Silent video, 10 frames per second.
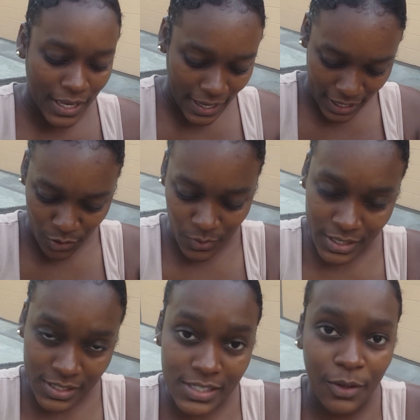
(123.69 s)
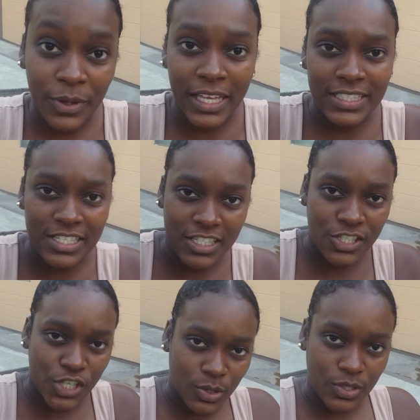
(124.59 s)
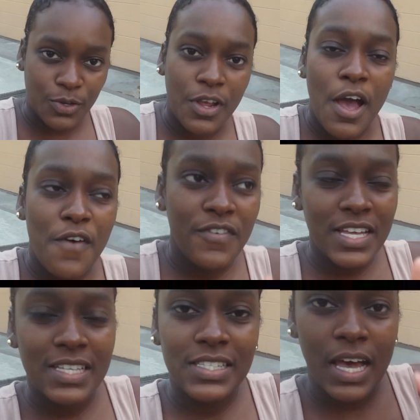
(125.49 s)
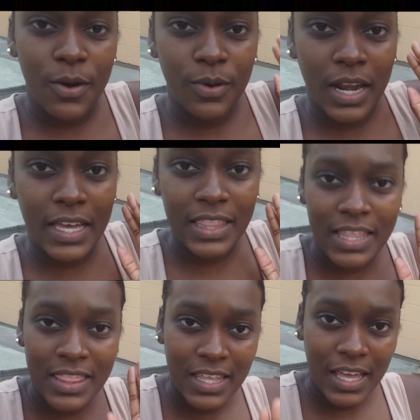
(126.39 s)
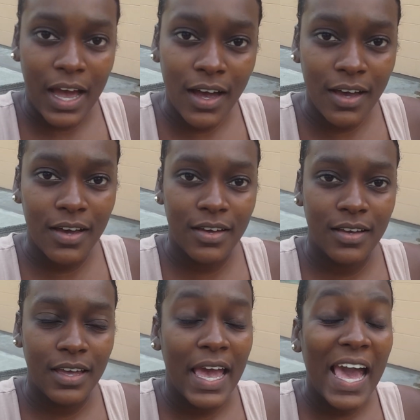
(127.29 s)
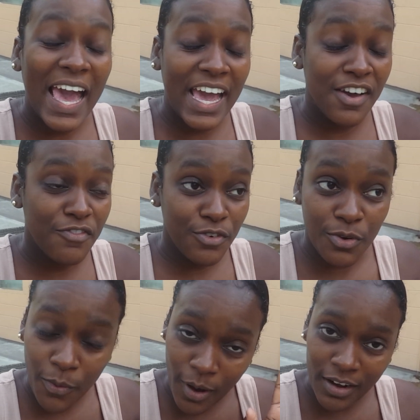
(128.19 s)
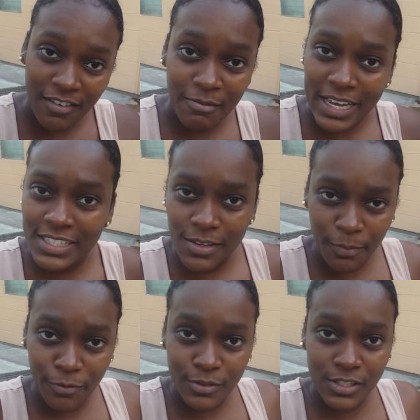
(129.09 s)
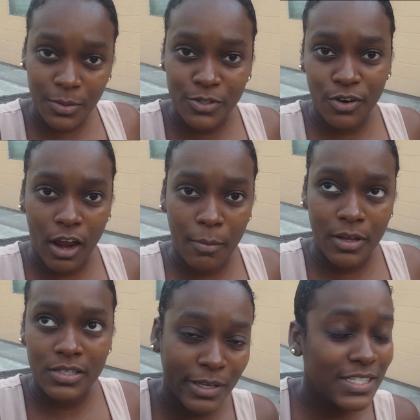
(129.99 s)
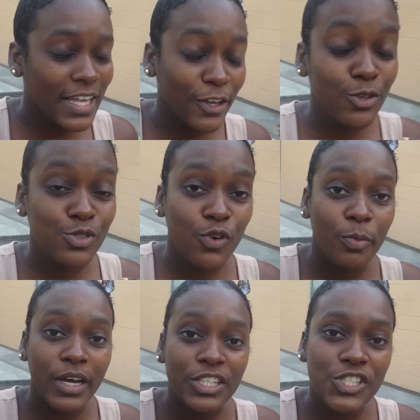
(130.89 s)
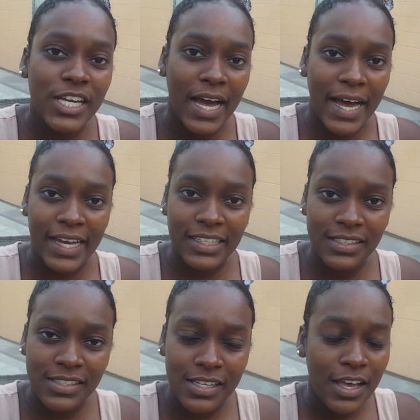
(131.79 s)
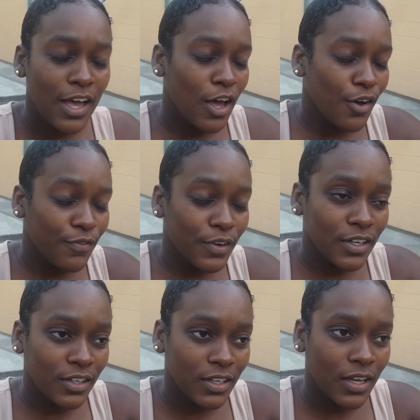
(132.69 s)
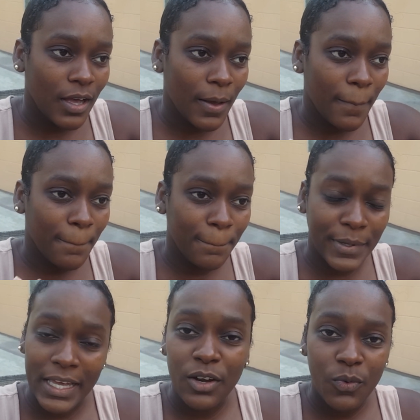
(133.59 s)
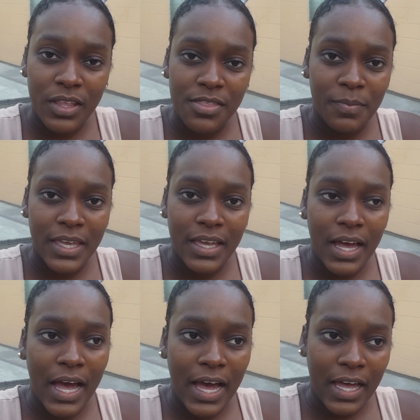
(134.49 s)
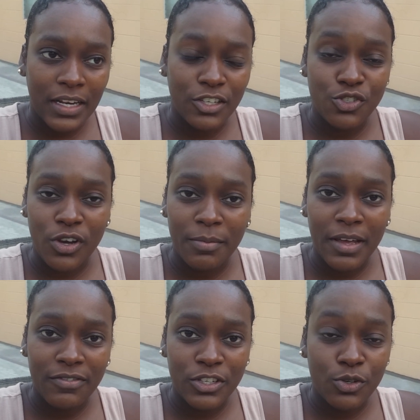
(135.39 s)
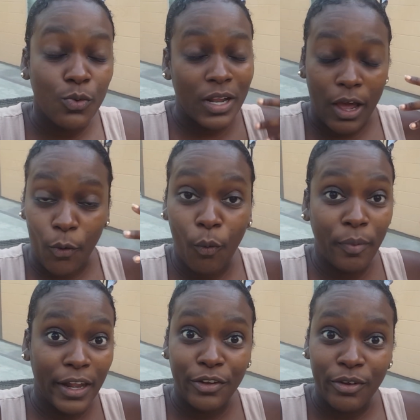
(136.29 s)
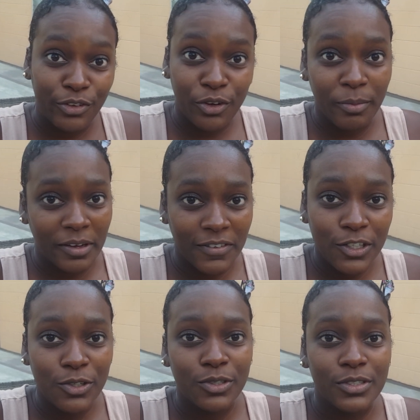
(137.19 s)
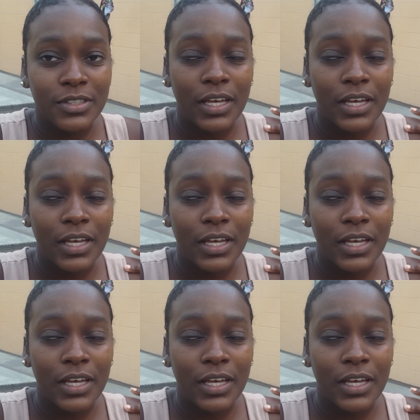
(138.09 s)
Anyways, let me get into the shout out. First, I would like to thank every one of my subscribers. Thank you so much guys for being with me and enjoying my video. Well, I hope that you enjoy my videos.